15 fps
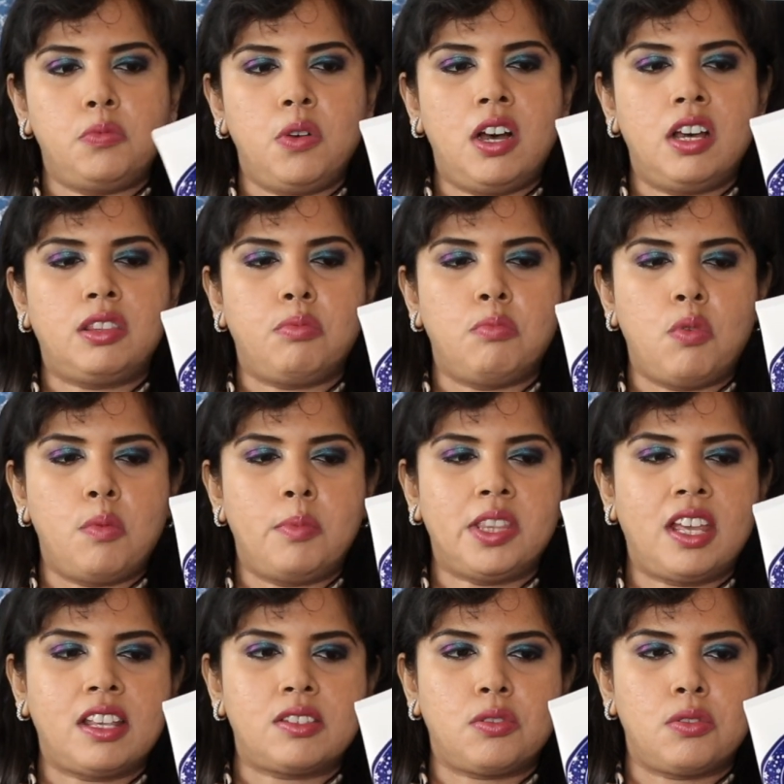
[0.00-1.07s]
worth more, but
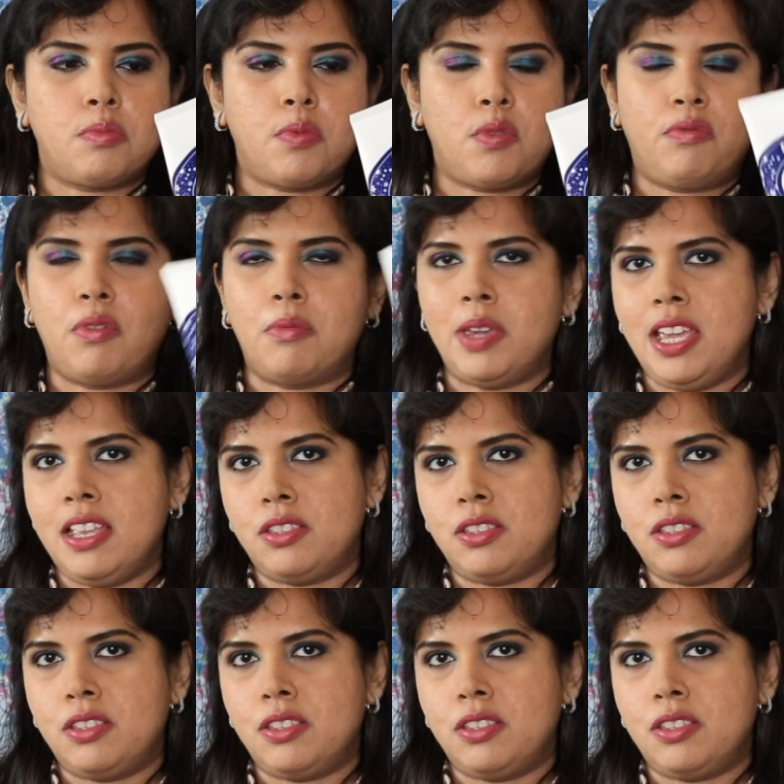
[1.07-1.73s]
that's not for me.